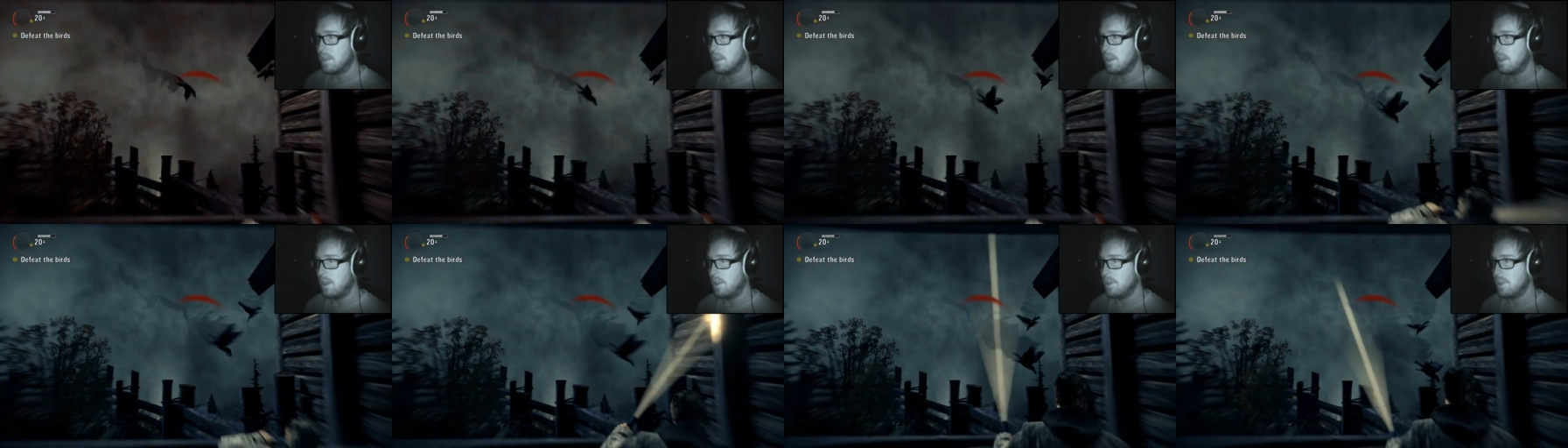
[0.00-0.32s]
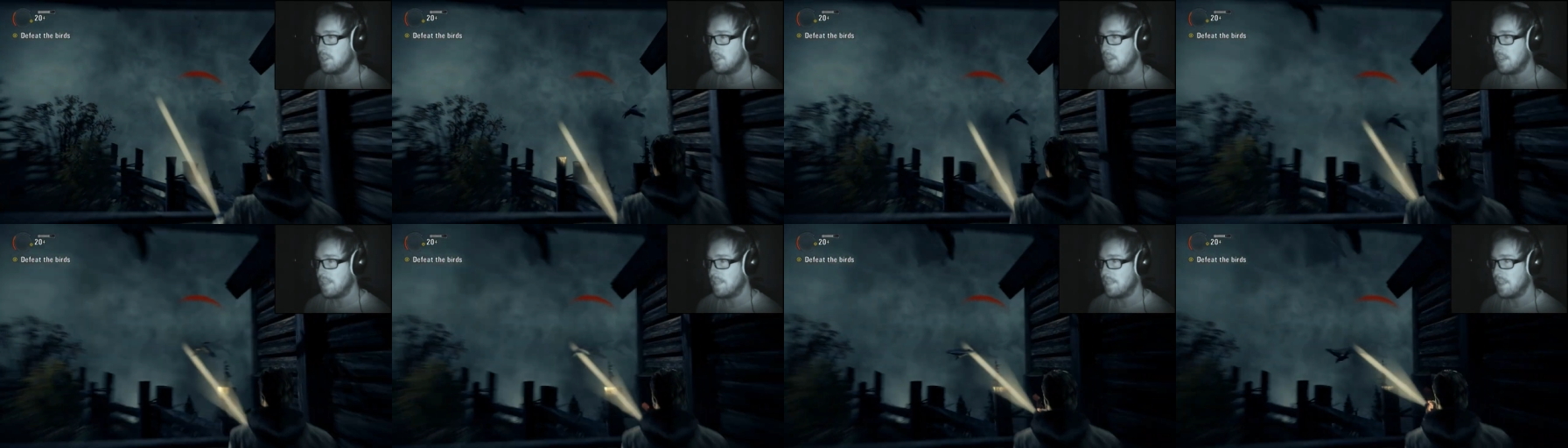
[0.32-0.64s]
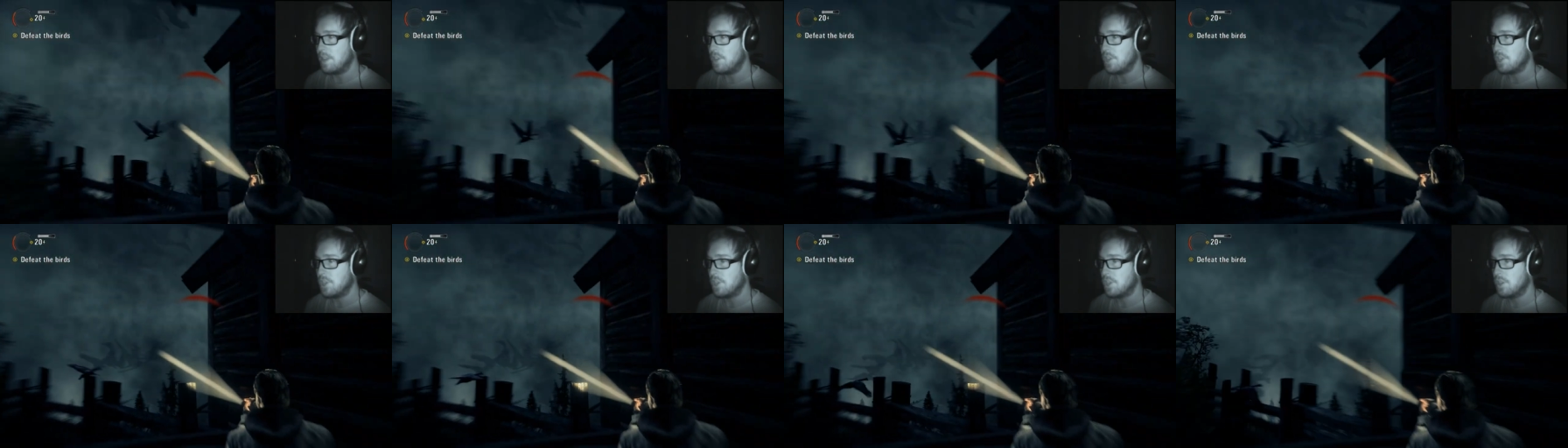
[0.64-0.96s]
Honestly,
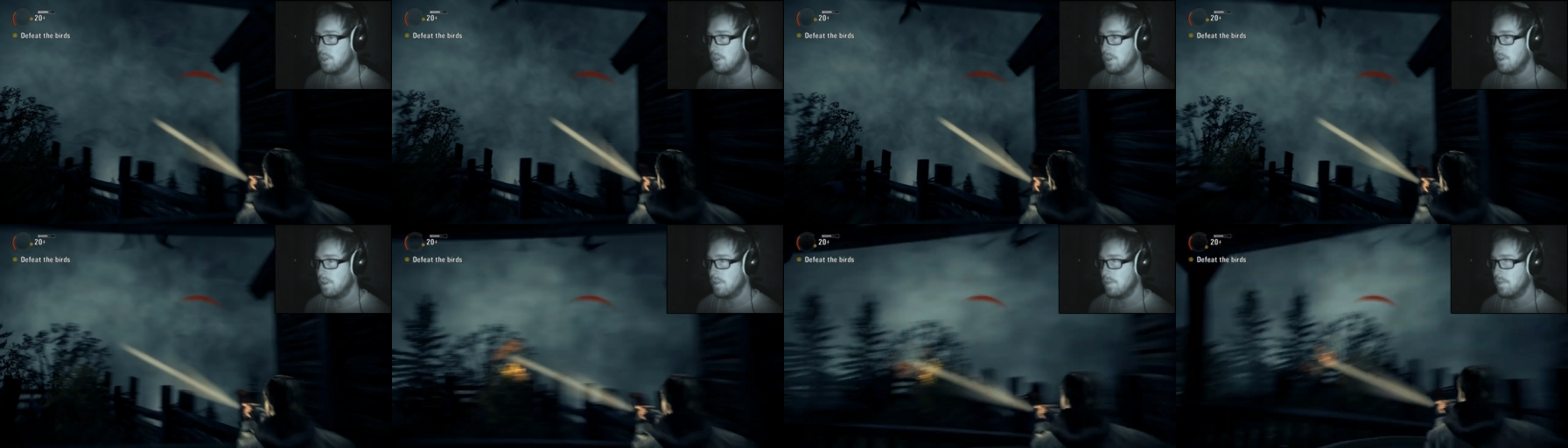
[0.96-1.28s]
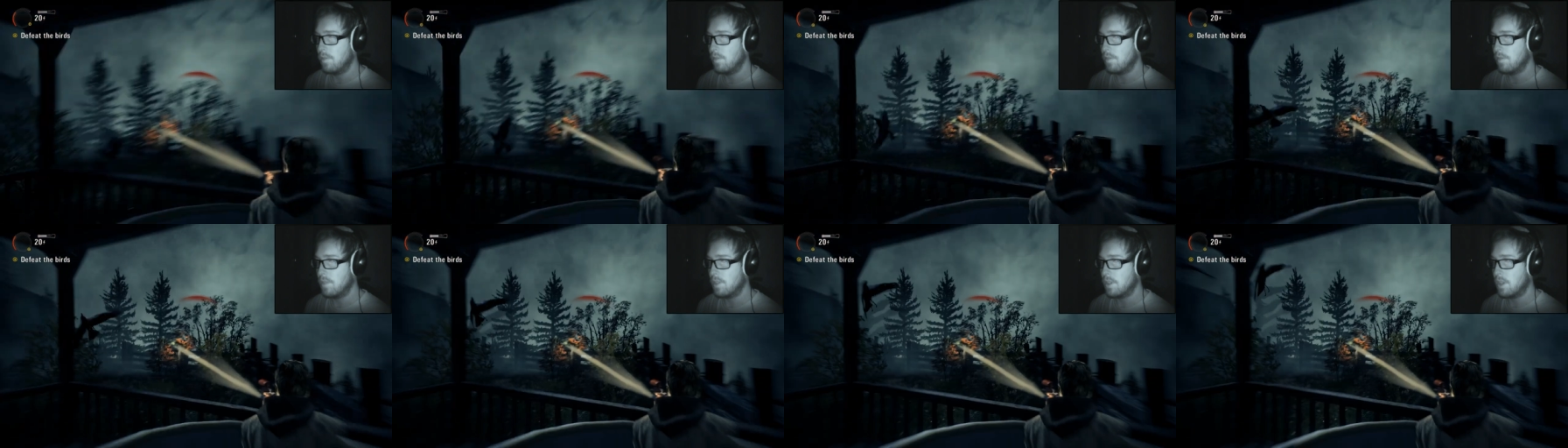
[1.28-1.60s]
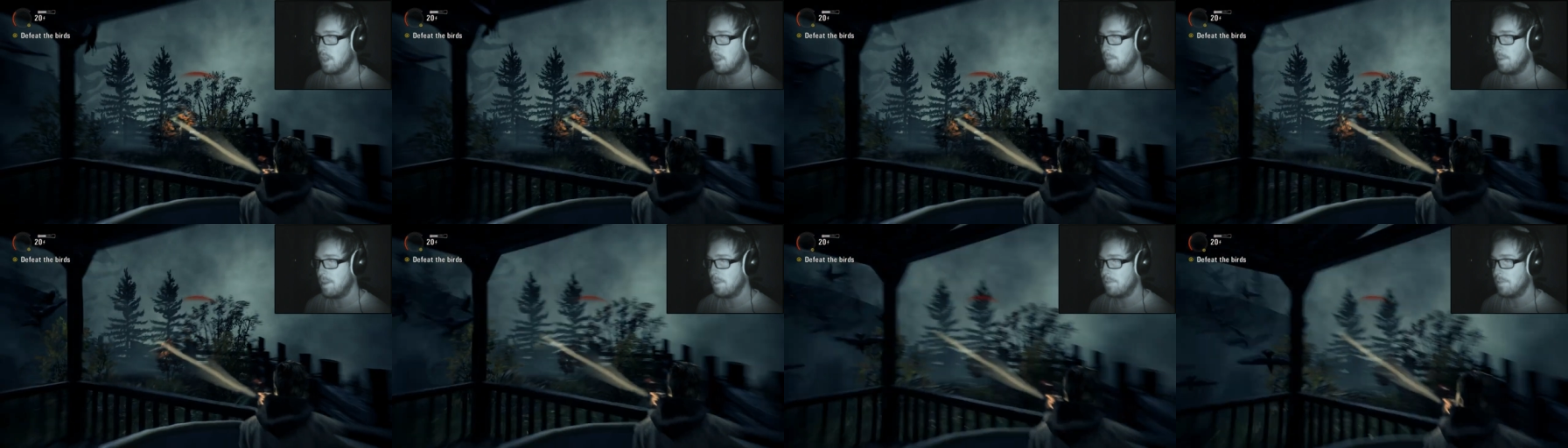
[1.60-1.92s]
they're just
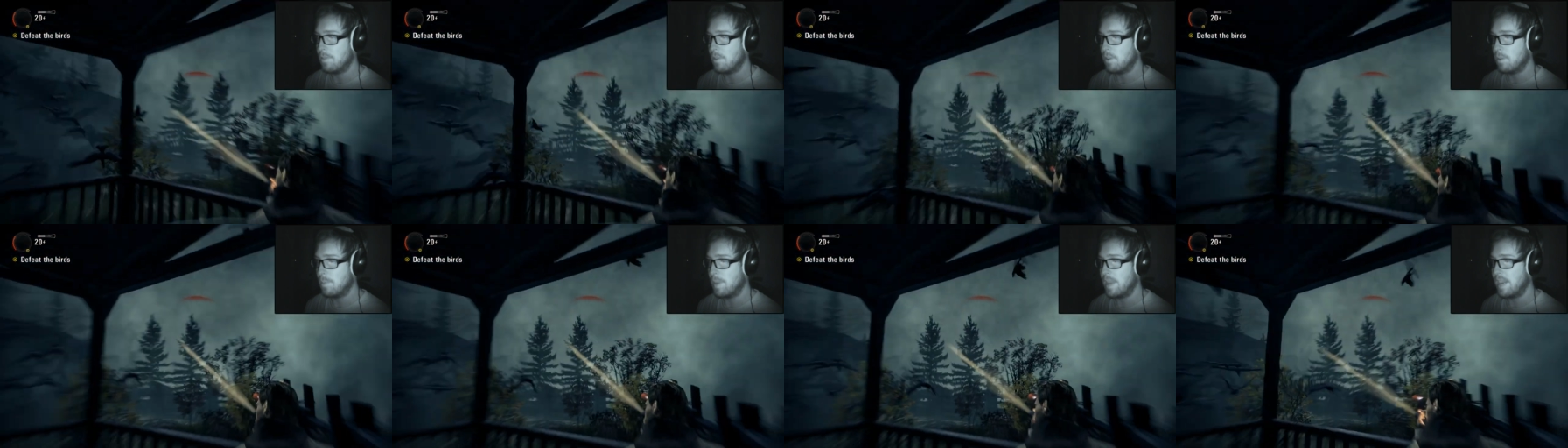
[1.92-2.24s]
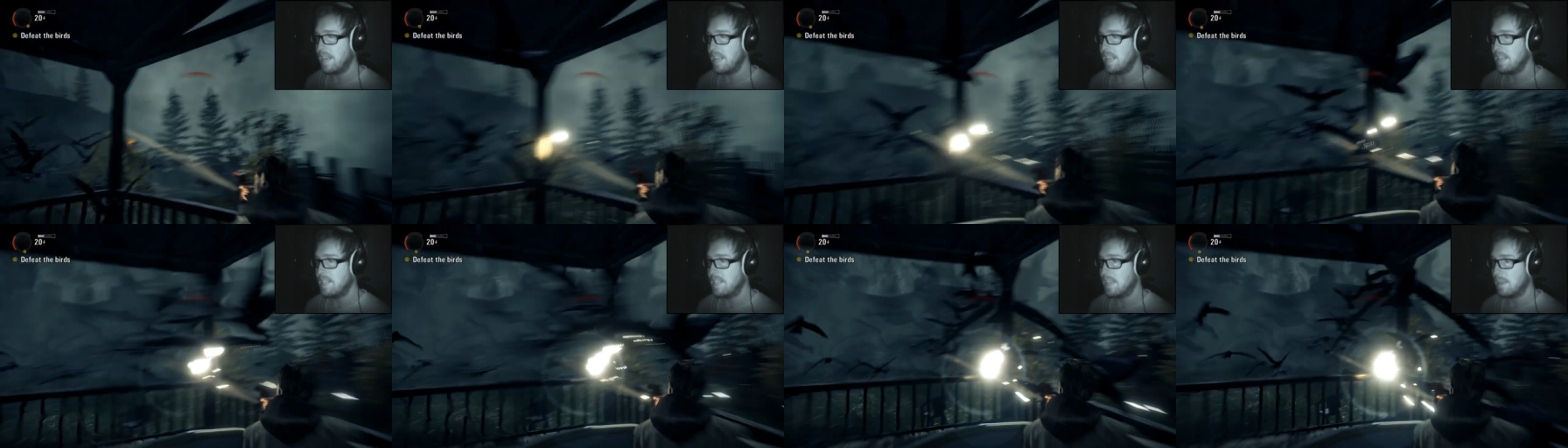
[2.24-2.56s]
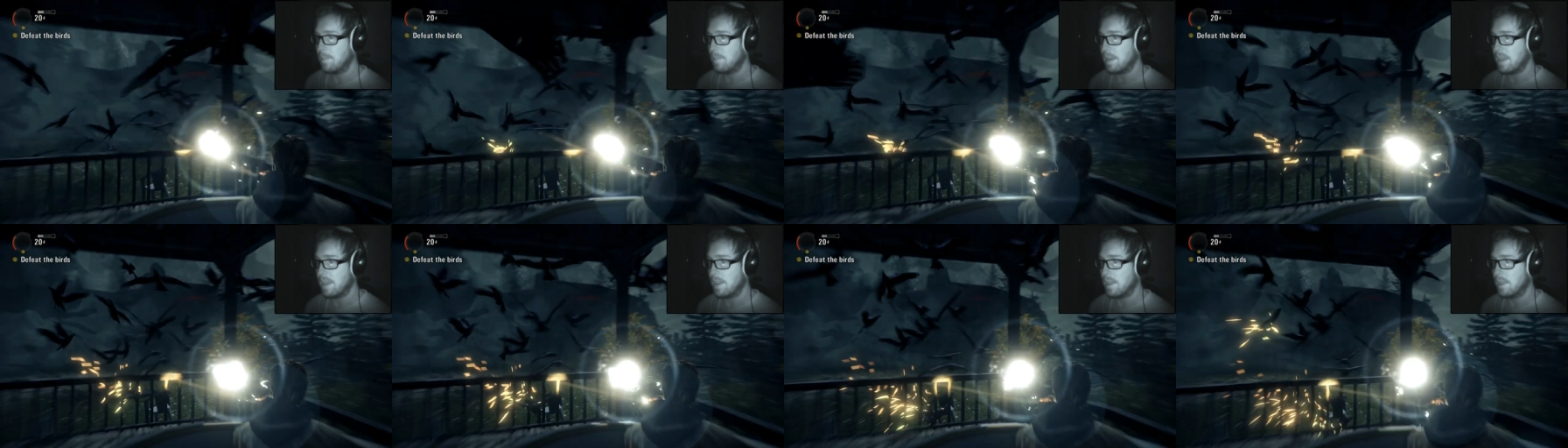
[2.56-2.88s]
coming for me and
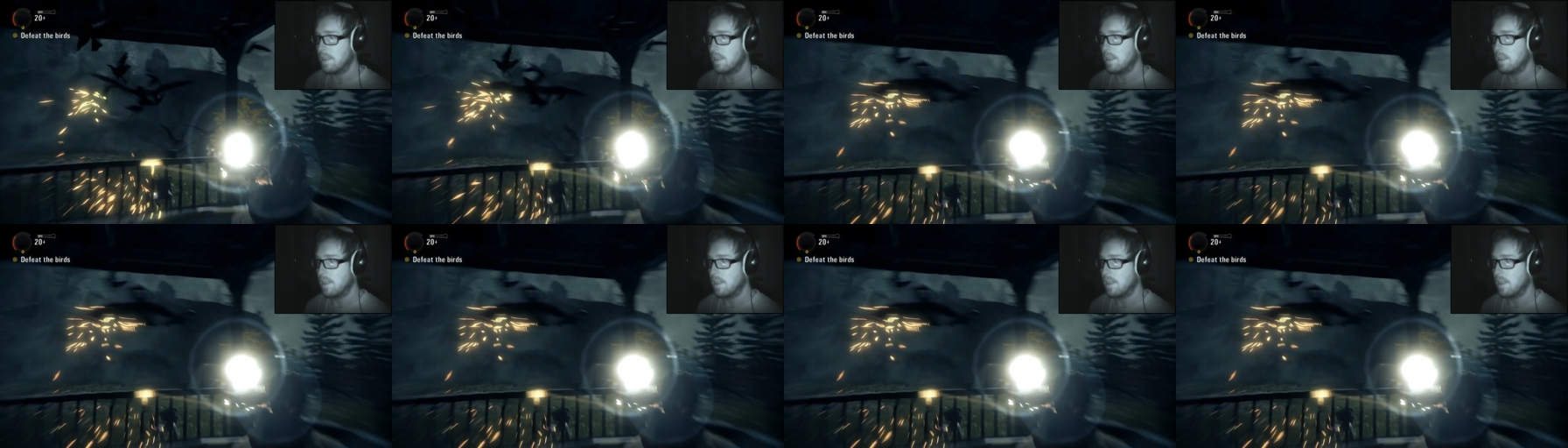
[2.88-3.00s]
eating me.